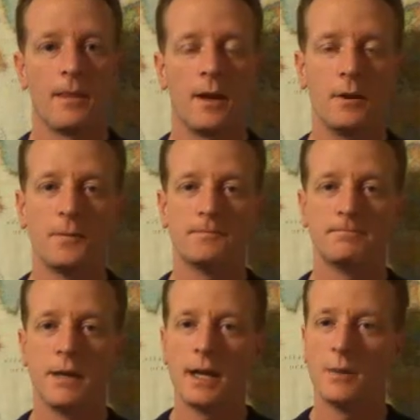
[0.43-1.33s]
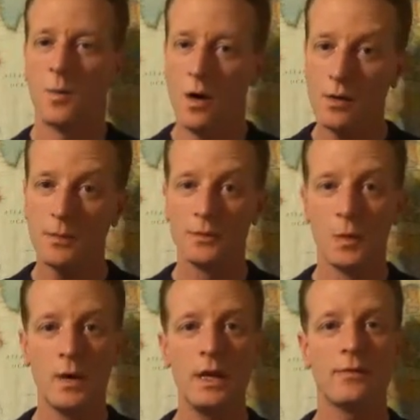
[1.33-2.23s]
Hello, and welcome to
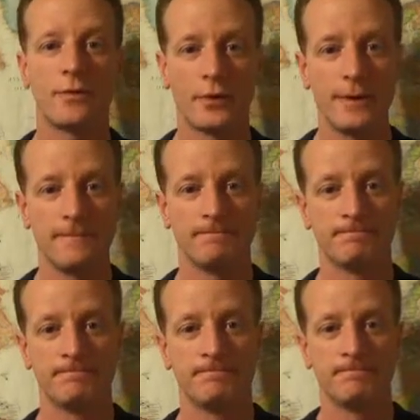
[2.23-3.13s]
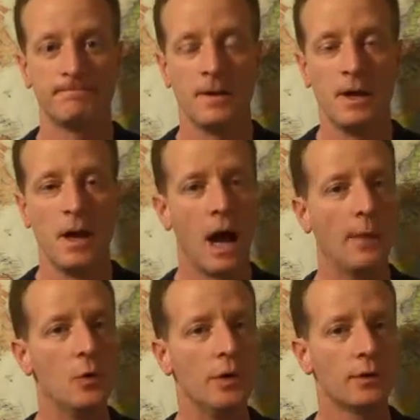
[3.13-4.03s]
week 3.
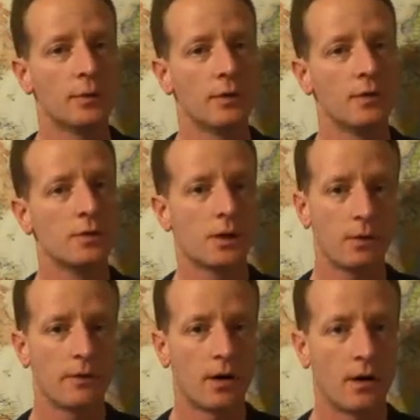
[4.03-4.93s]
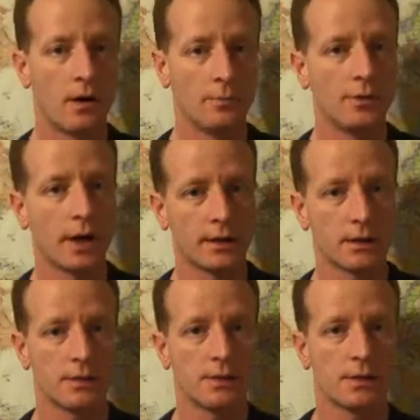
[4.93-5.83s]
I'm going to review some of our
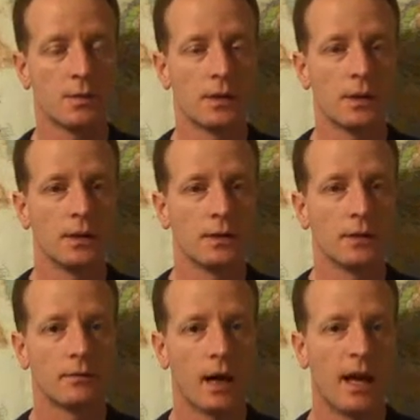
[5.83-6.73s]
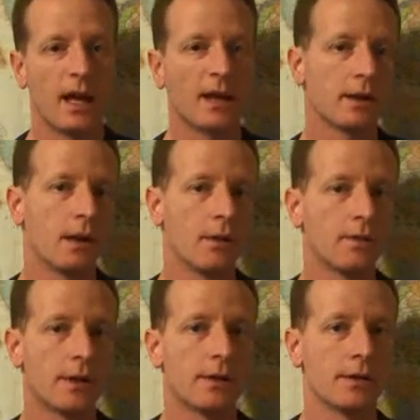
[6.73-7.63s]
objectives this week and then highlight a couple
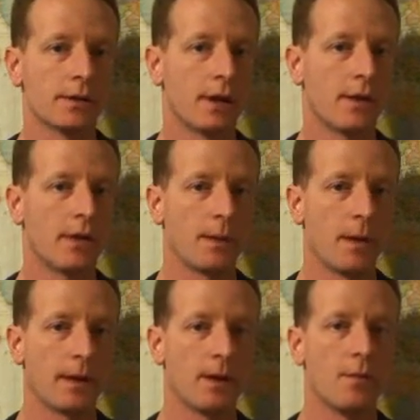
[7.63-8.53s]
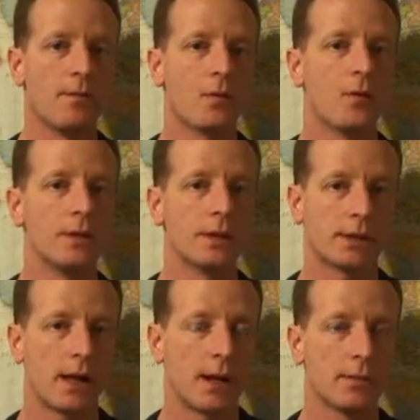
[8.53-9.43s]
of areas that I think might help for the
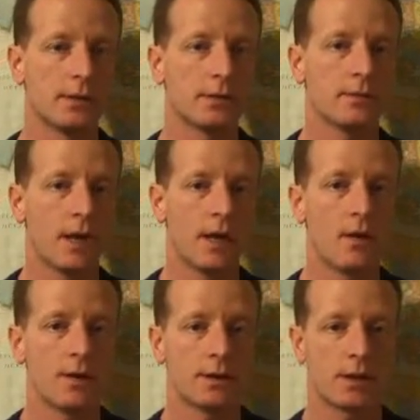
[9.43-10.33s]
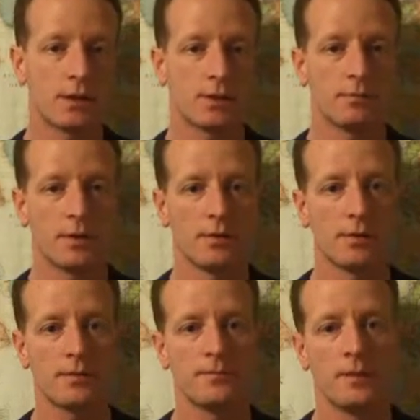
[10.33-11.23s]
assignment and our discussion
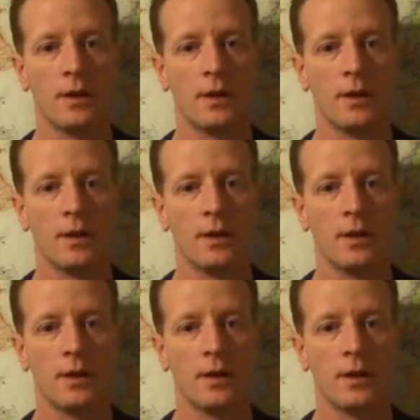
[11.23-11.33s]
post.